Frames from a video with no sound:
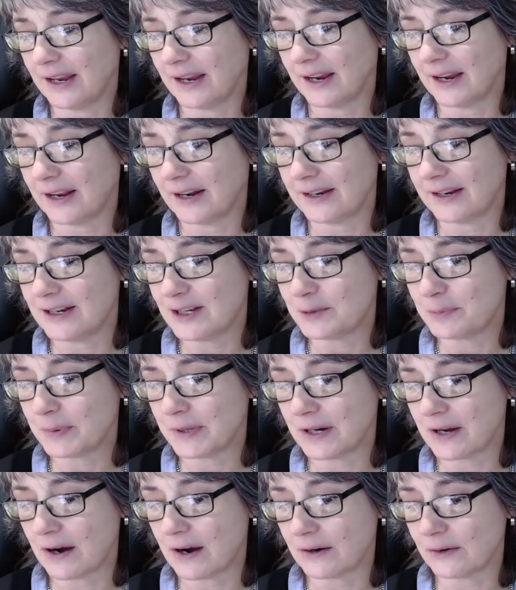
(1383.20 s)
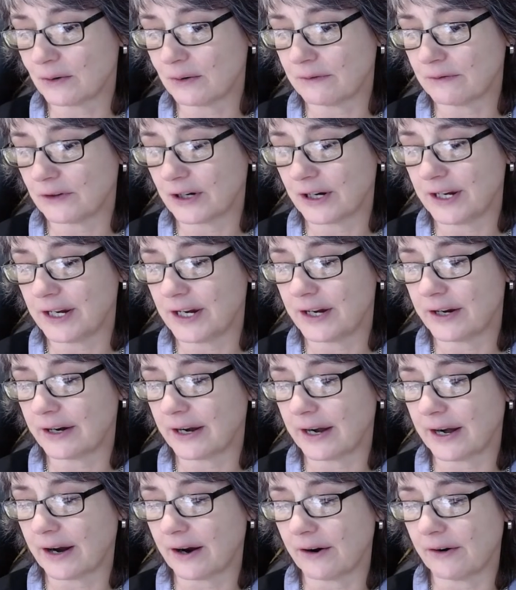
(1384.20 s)
And he's been gone over a year
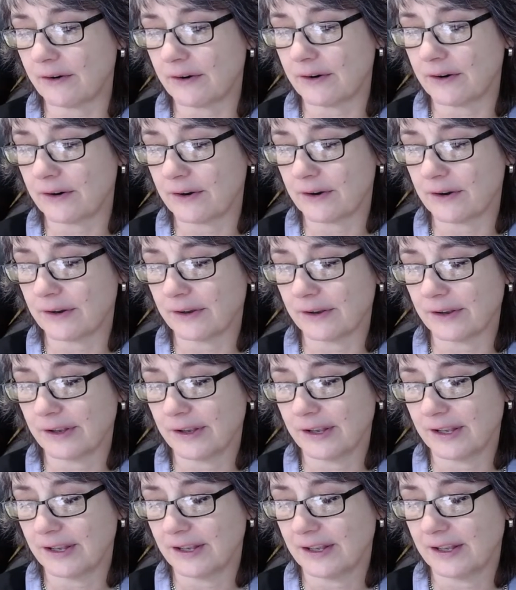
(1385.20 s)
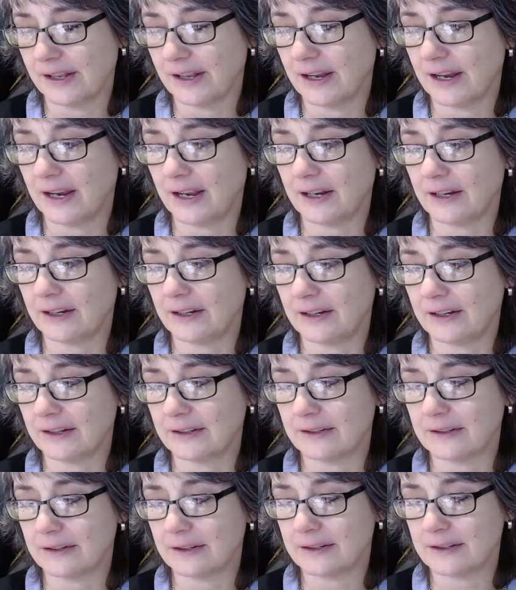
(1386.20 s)
now. And
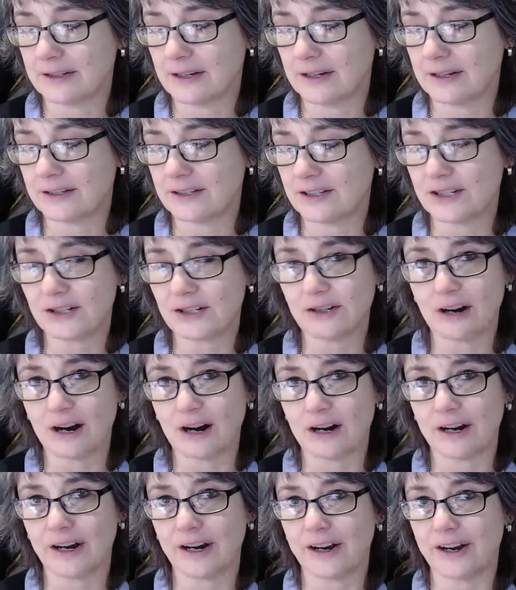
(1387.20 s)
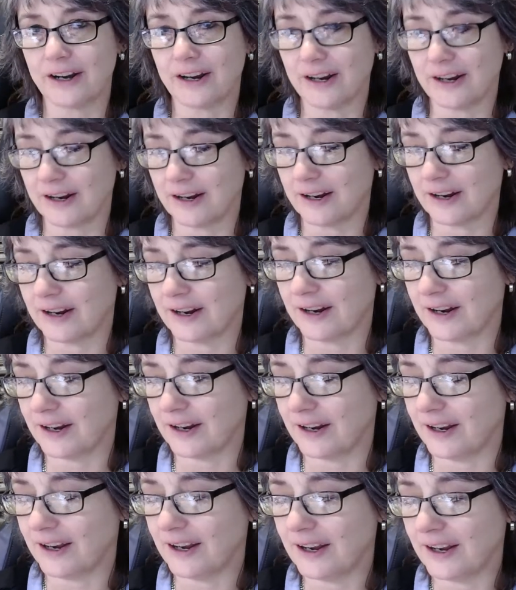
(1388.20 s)
it's, it's so hard.
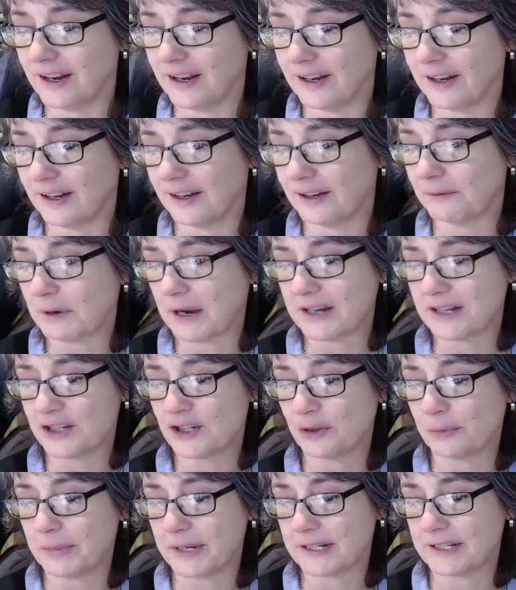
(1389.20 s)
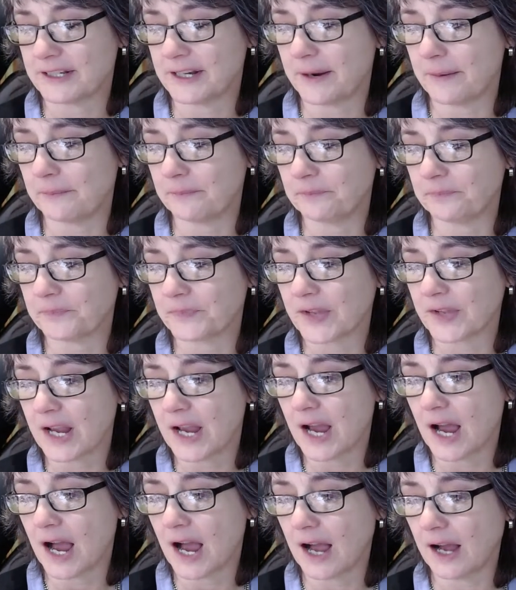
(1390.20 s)
I still miss him.
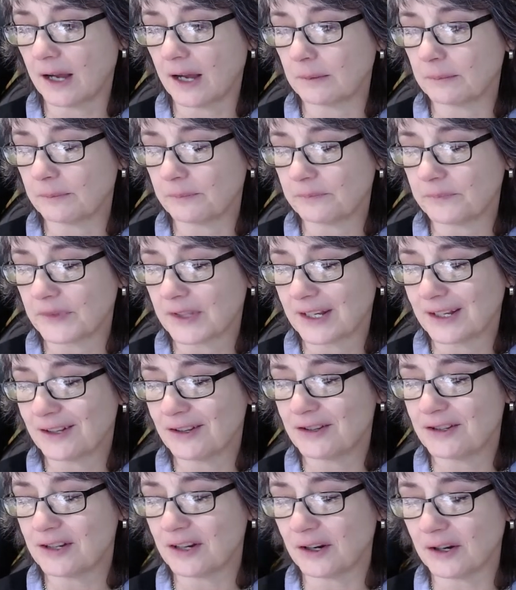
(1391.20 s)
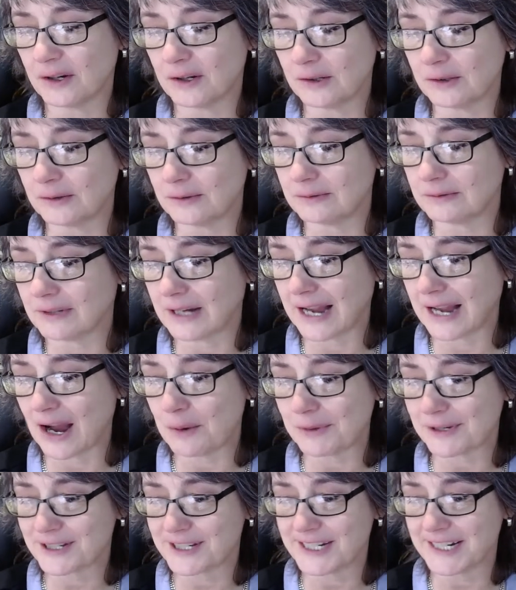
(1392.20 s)
Um, so I
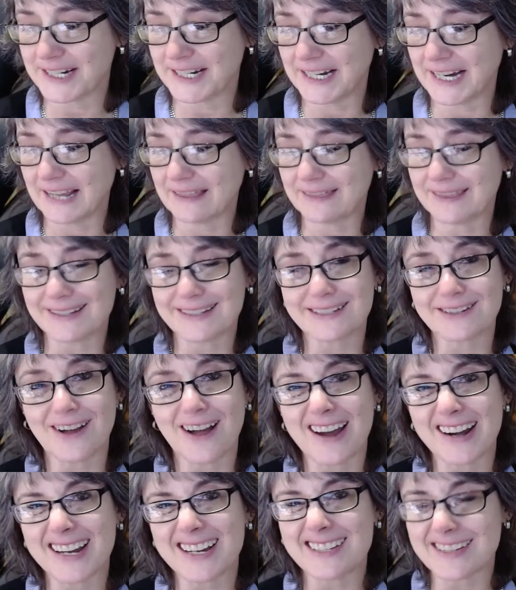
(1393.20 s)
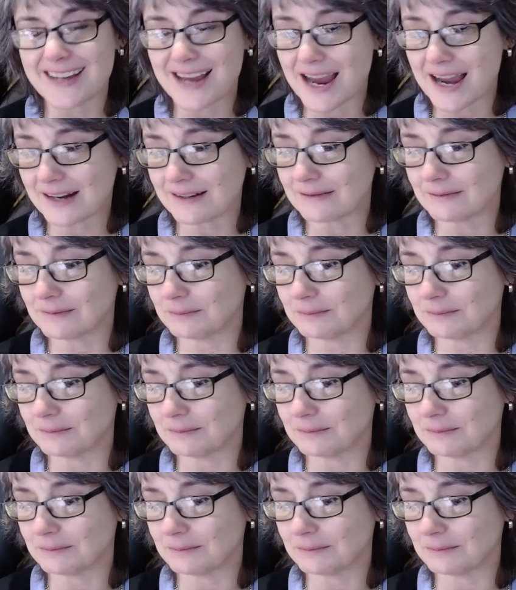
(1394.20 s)
almost didn't get the Scottie set.